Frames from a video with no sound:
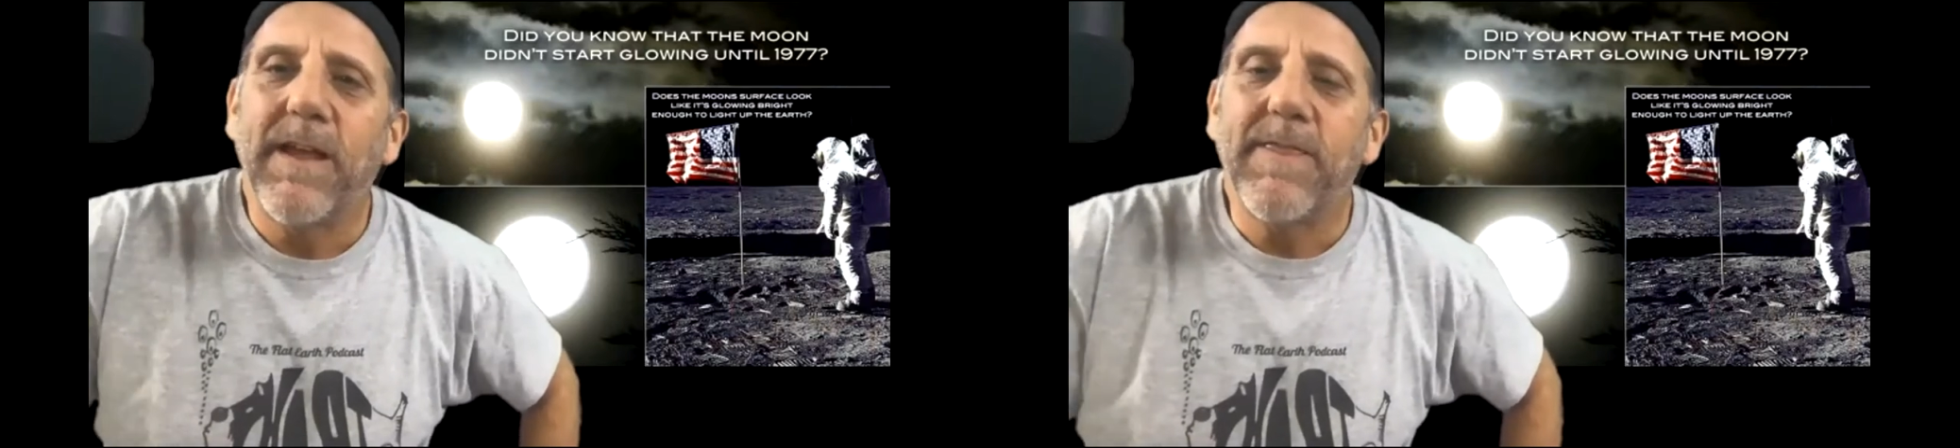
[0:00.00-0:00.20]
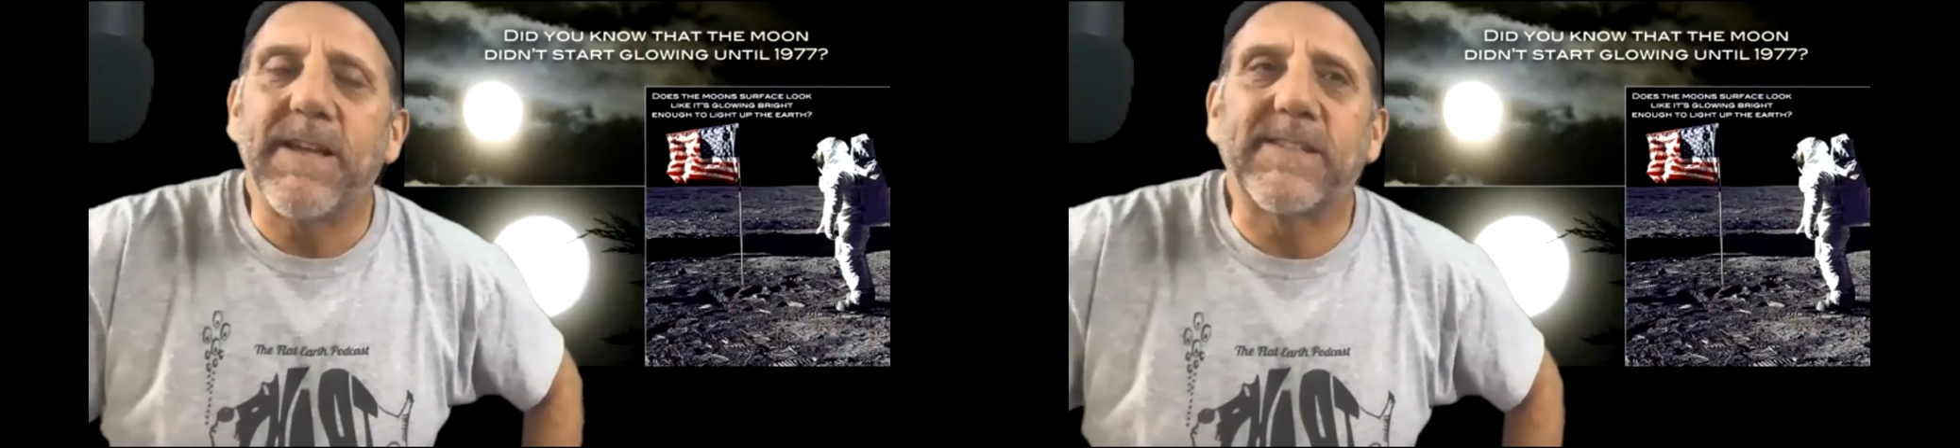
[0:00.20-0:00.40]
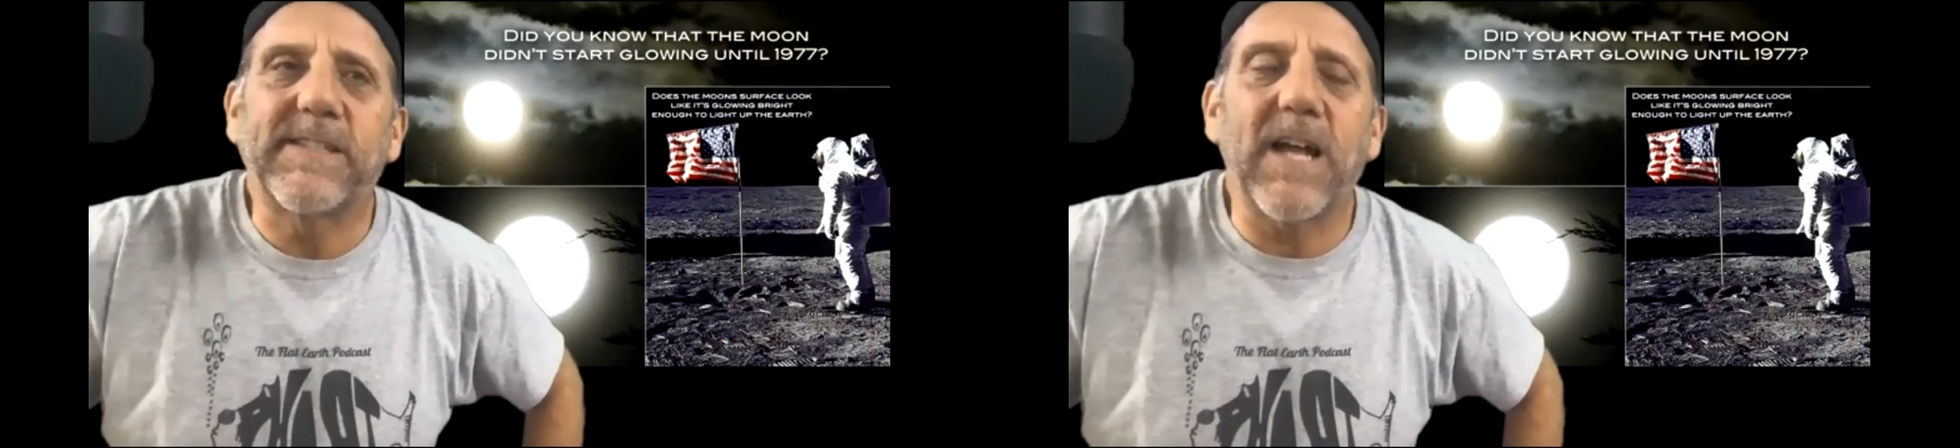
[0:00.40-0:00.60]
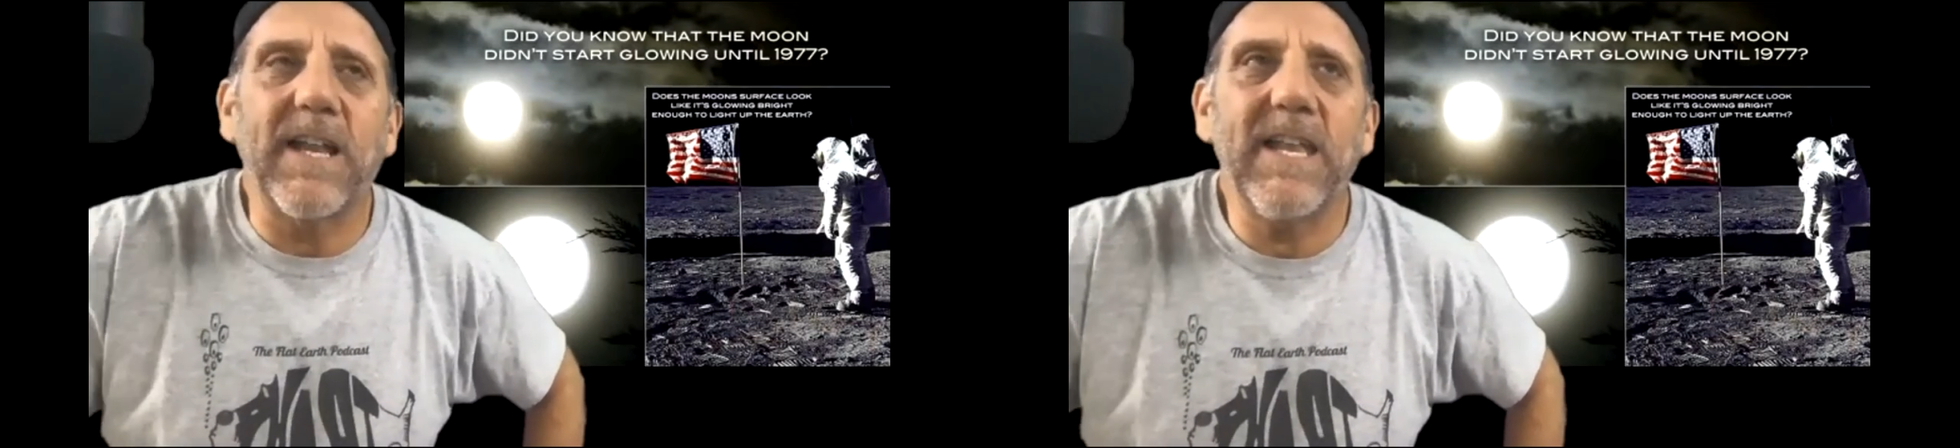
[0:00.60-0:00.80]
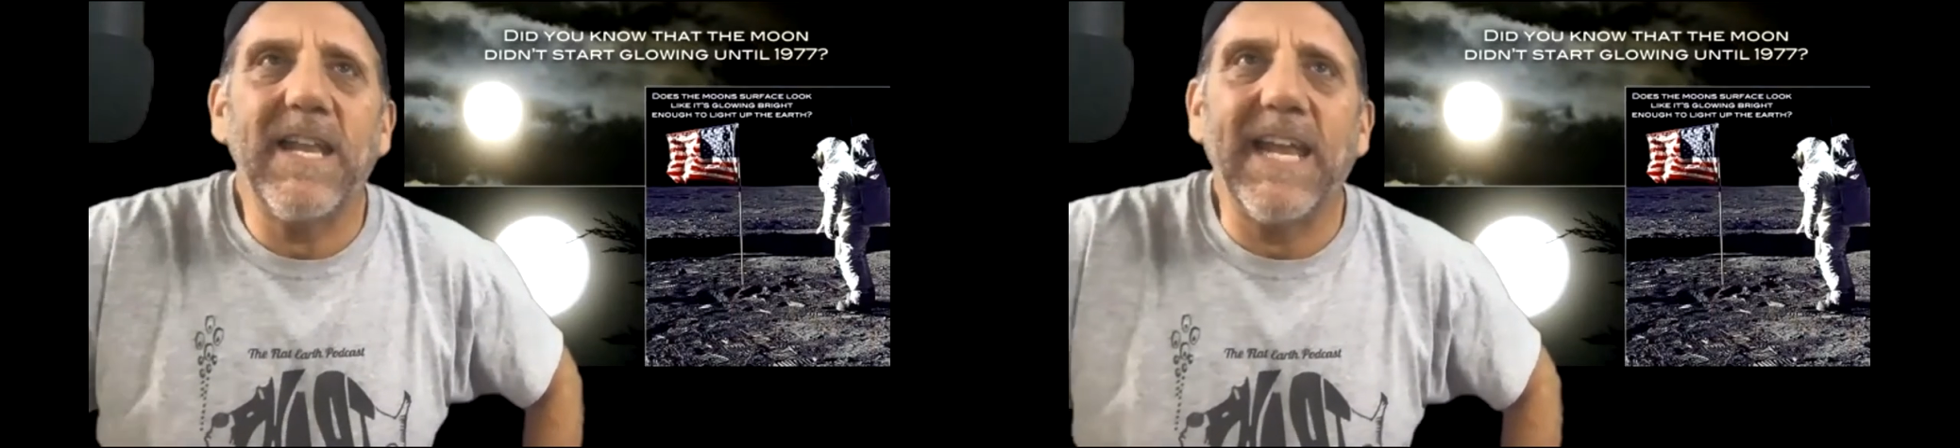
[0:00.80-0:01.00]
the
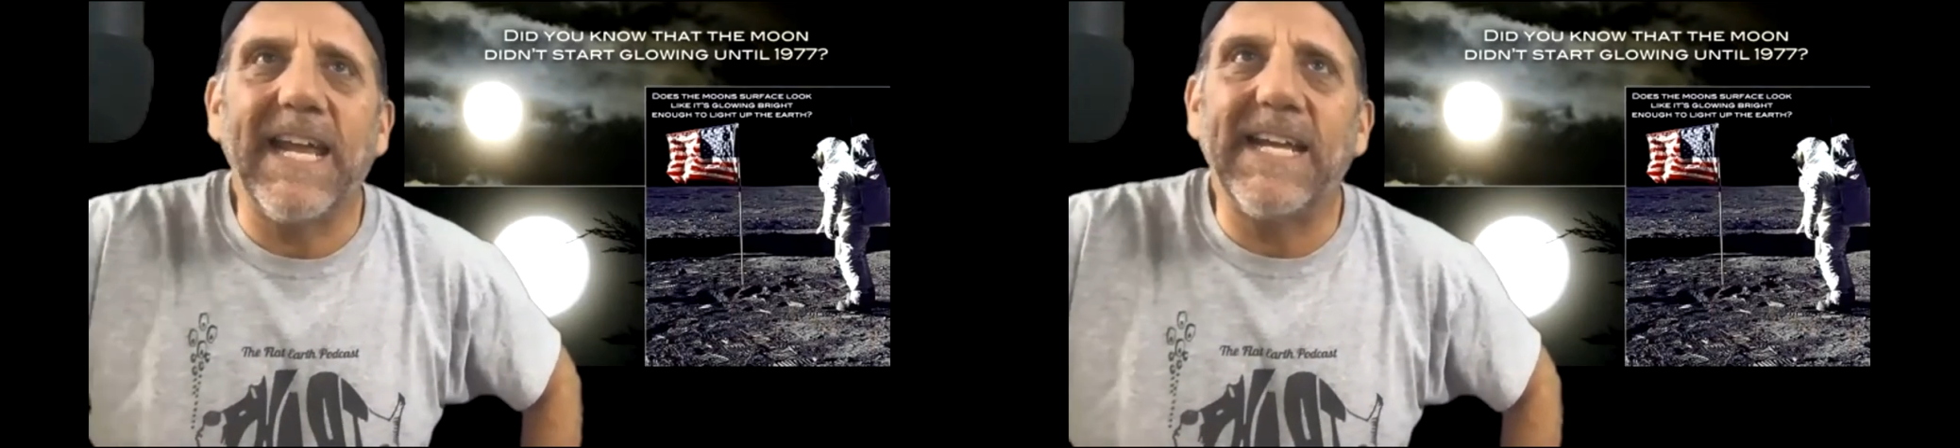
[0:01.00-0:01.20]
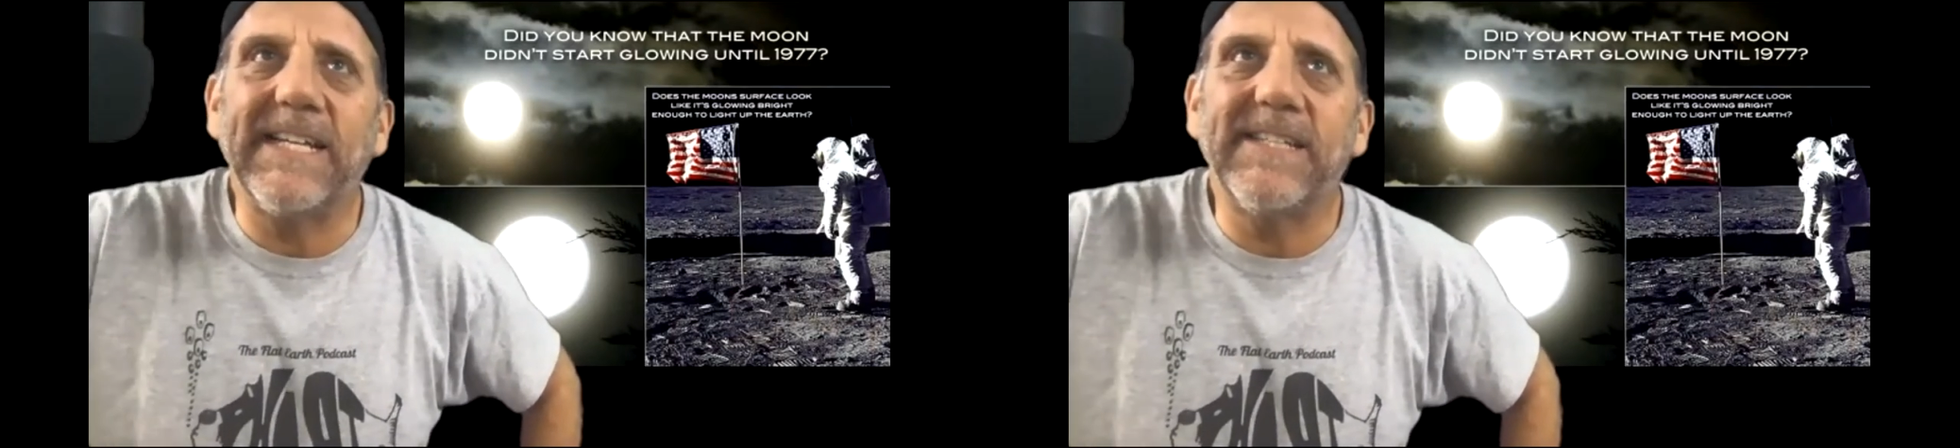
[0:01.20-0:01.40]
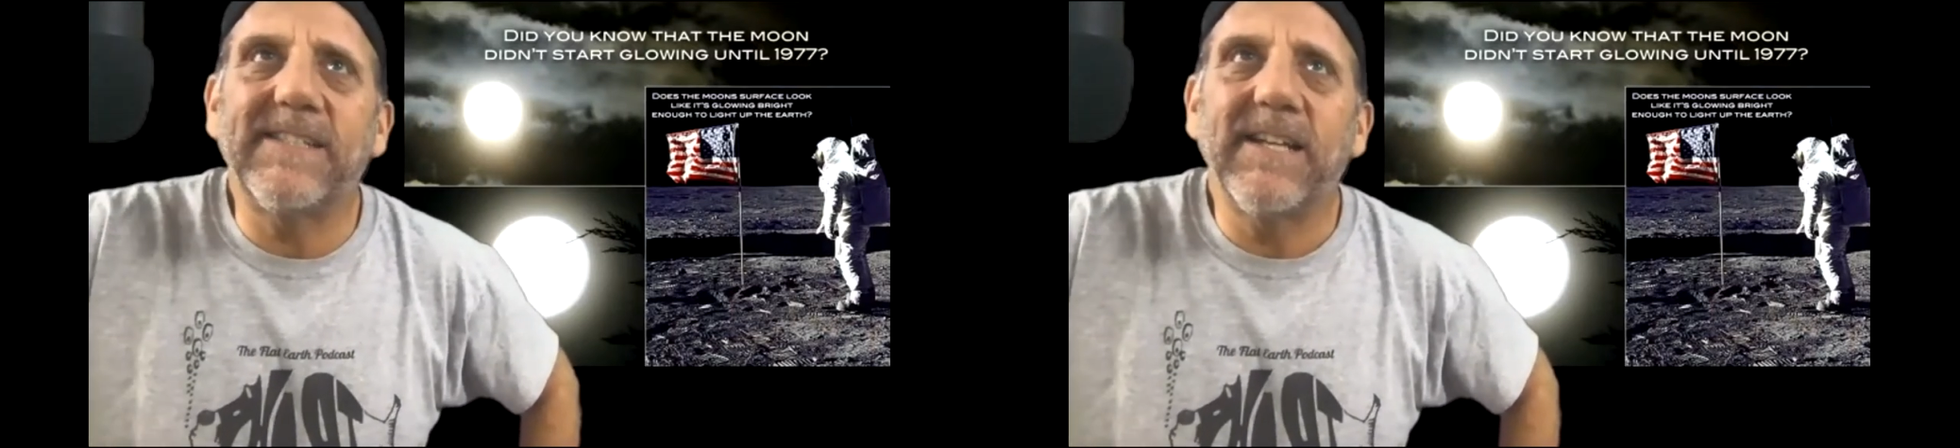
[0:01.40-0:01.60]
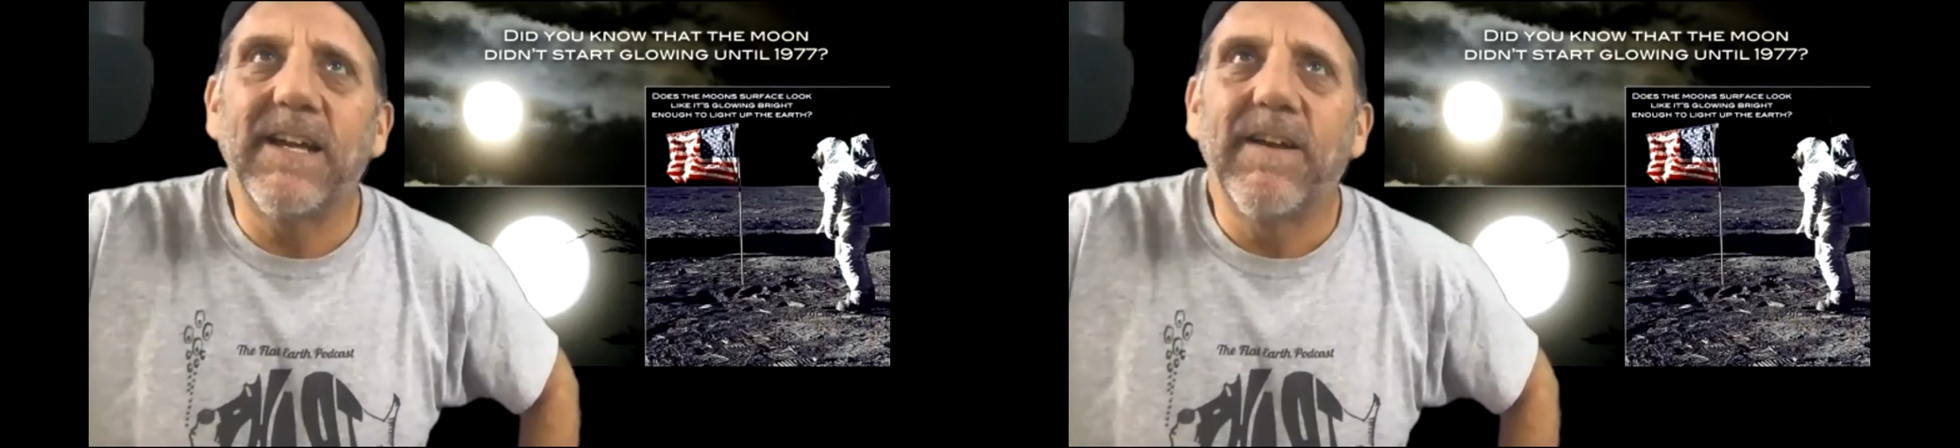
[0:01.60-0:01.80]
sun is